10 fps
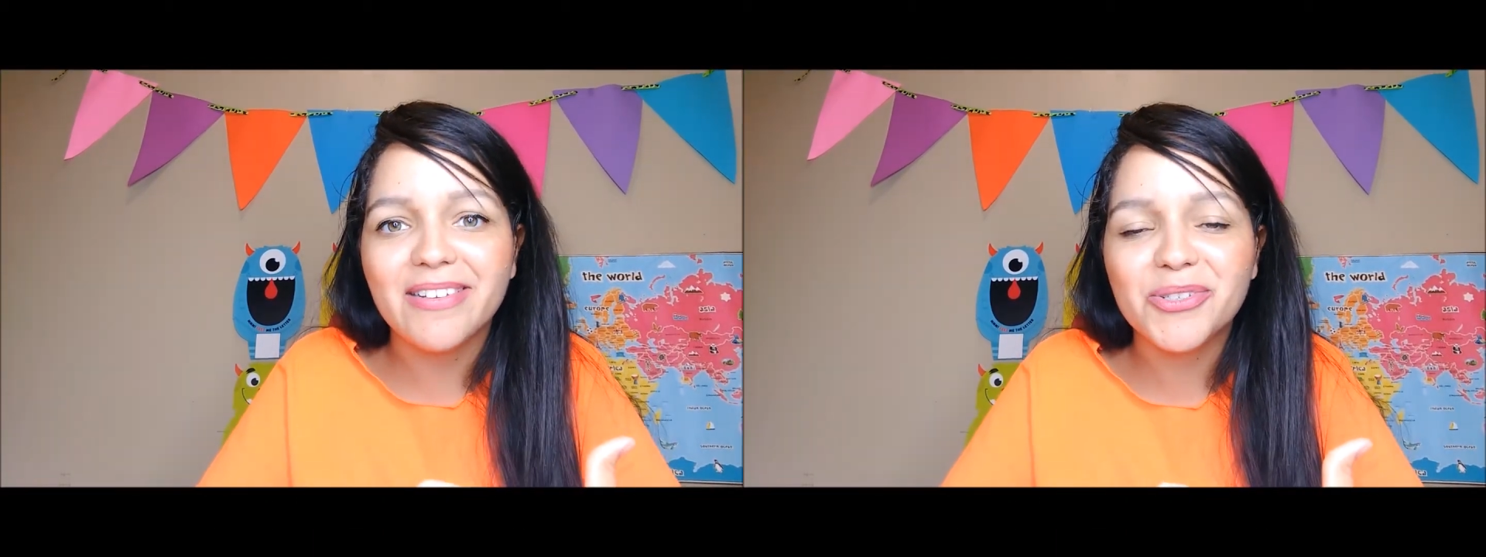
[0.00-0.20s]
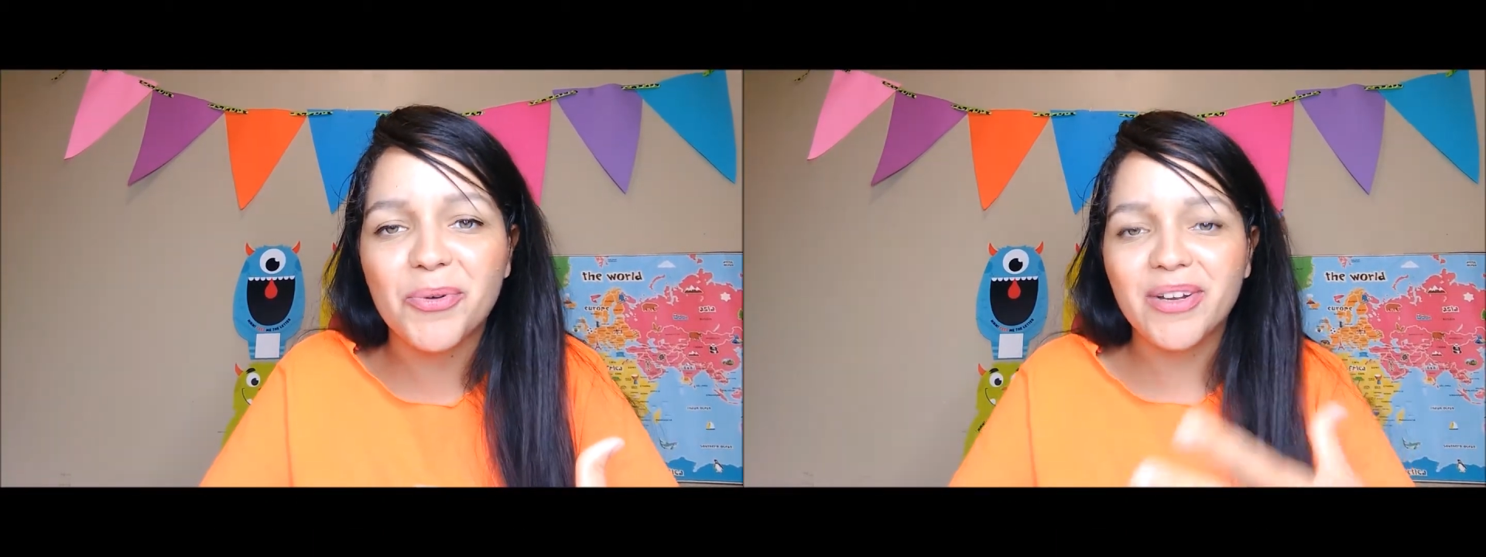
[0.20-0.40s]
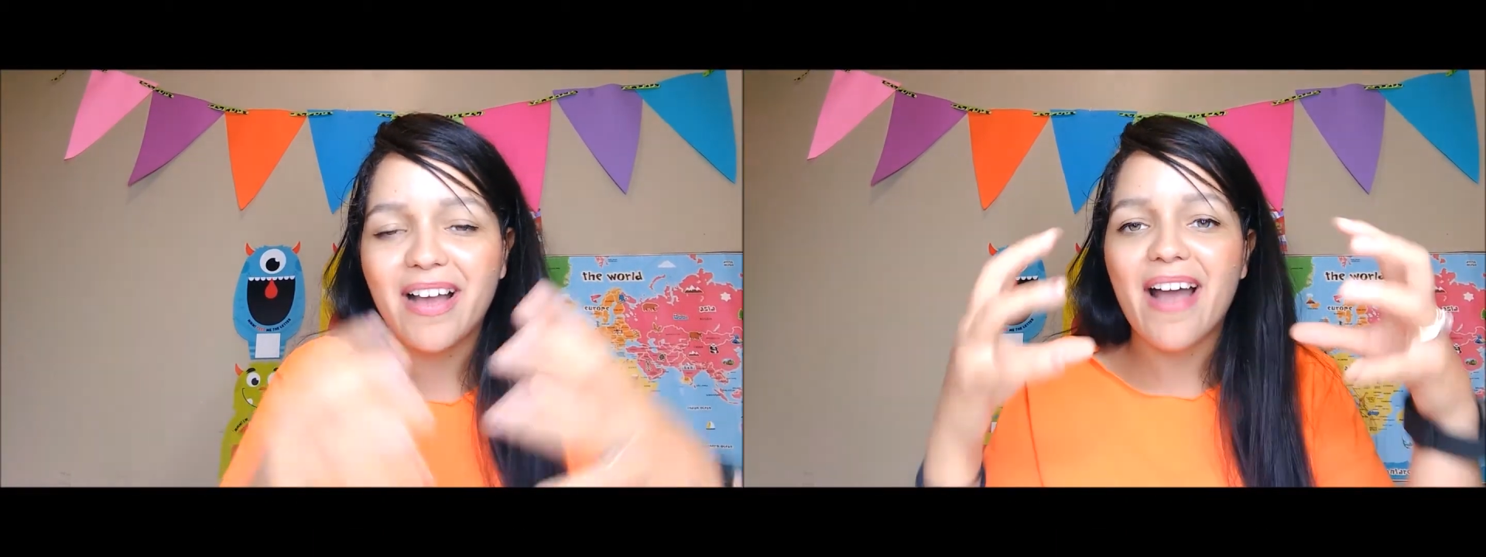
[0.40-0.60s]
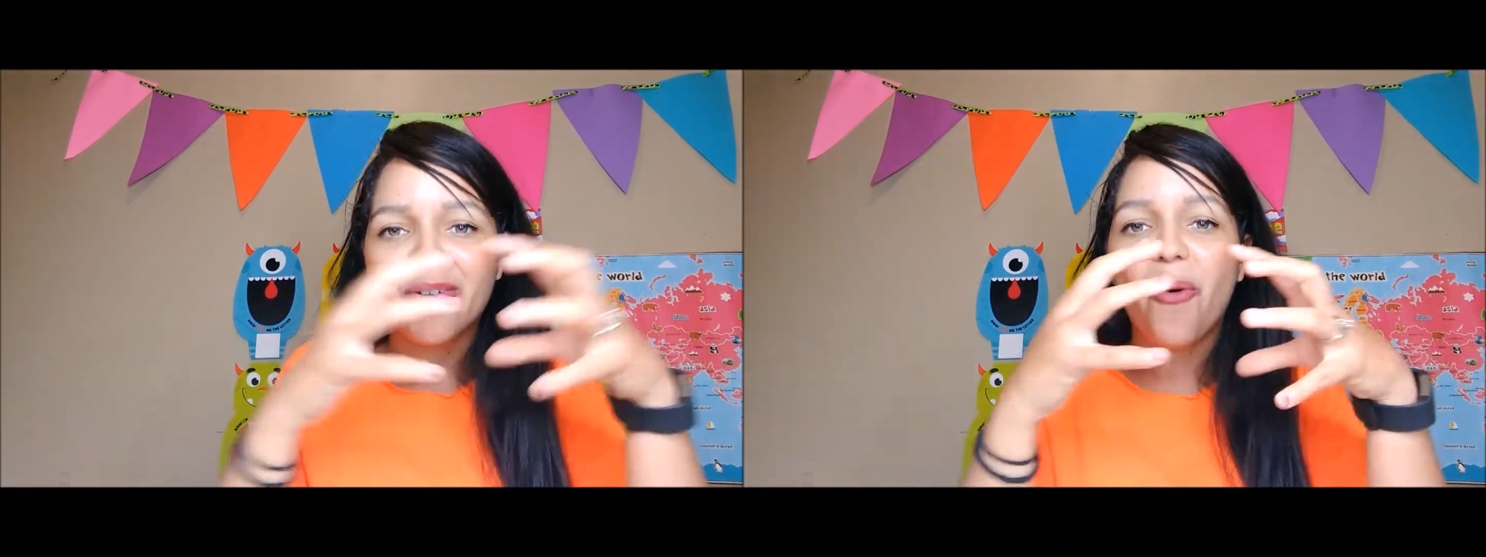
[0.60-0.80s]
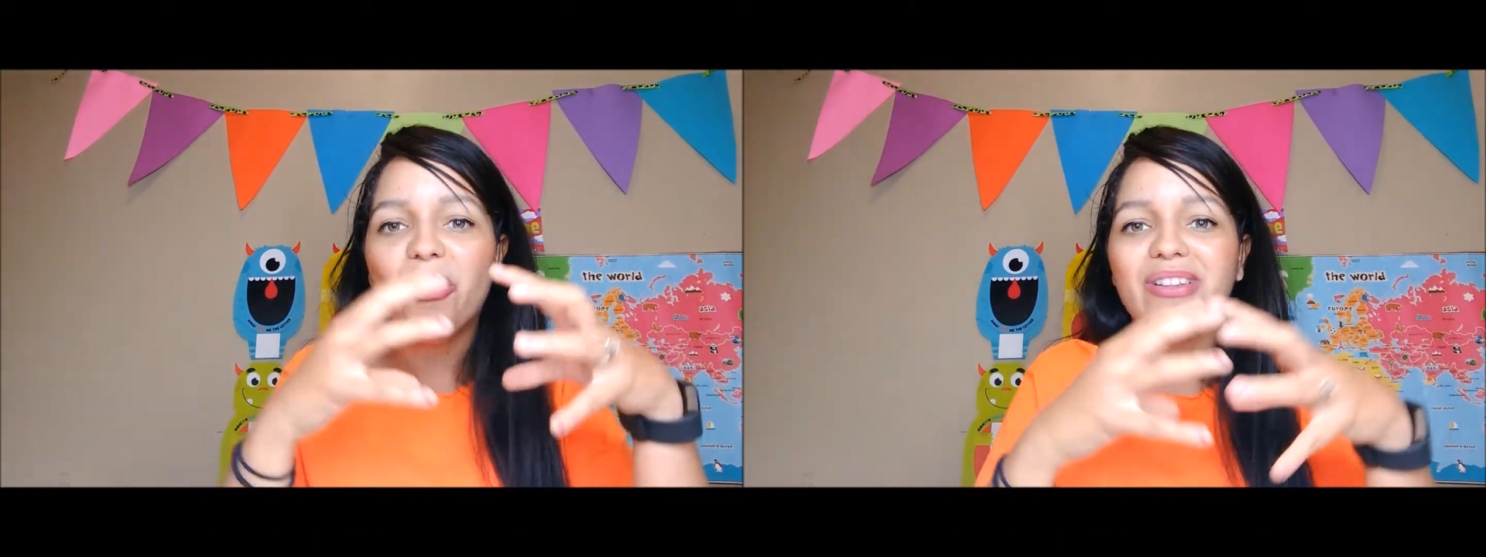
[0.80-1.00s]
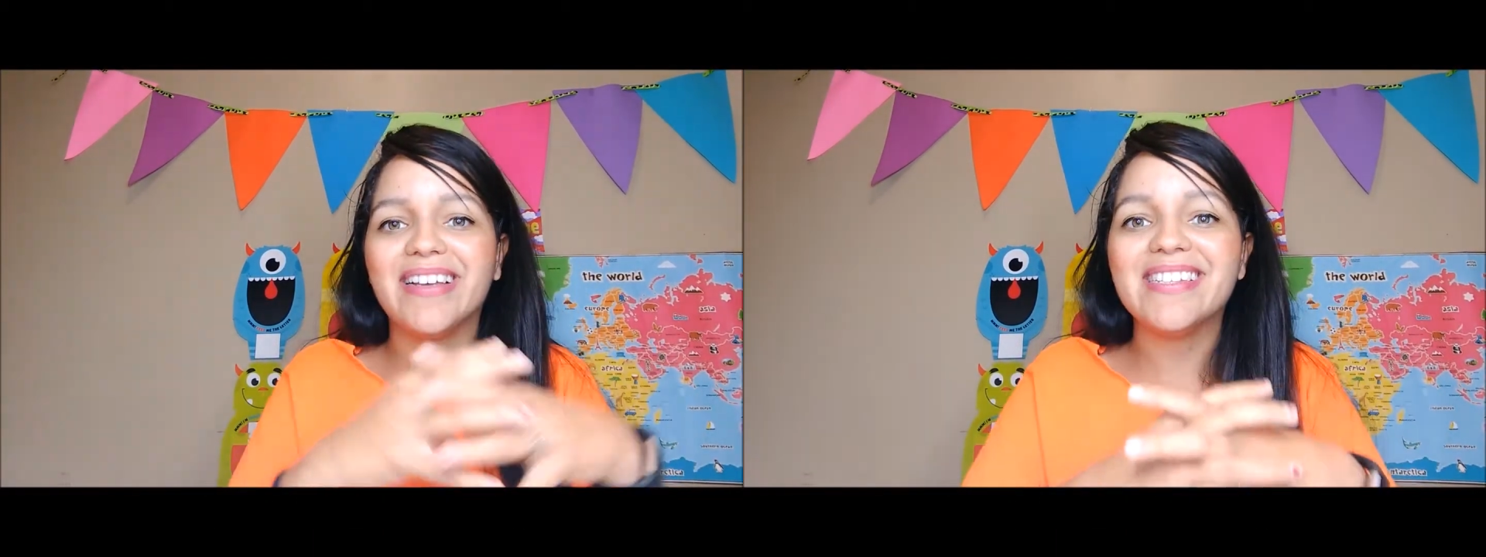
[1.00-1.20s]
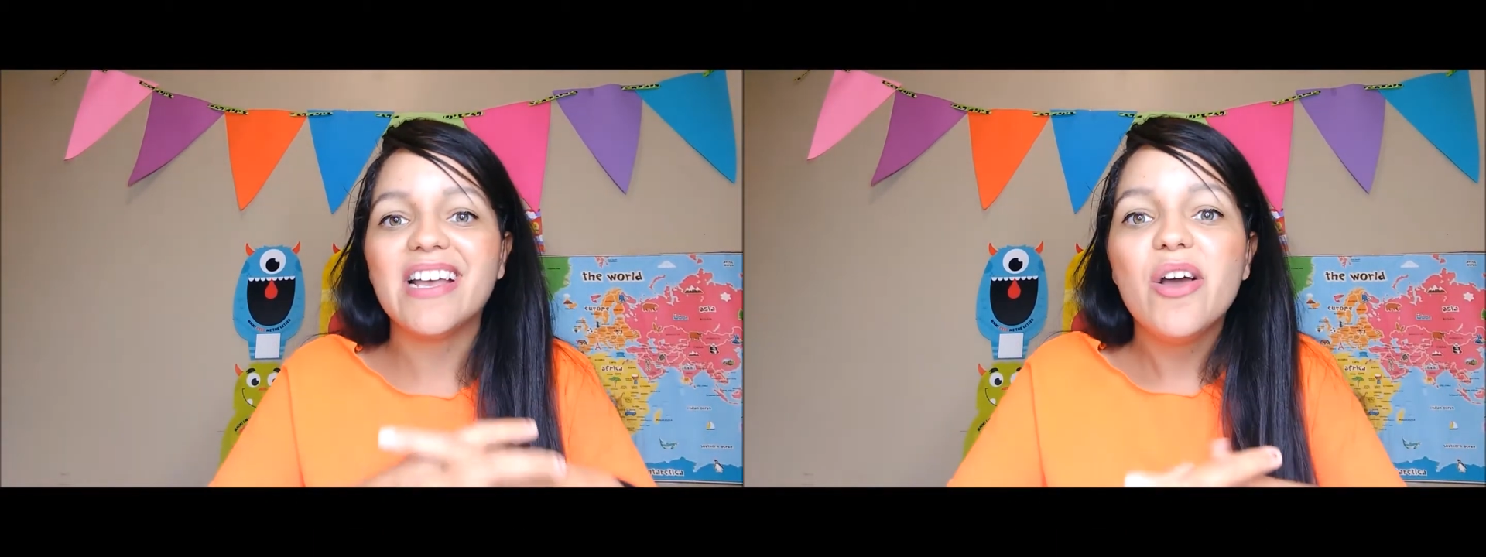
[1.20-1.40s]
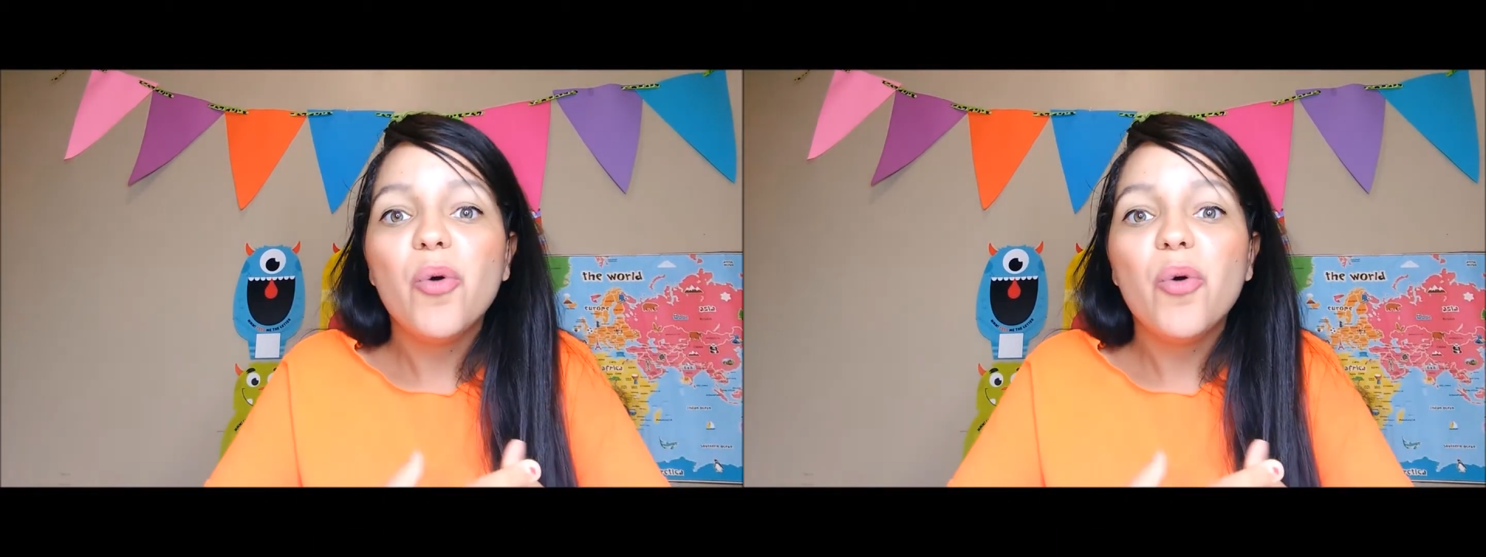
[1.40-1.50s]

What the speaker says: so it correlates,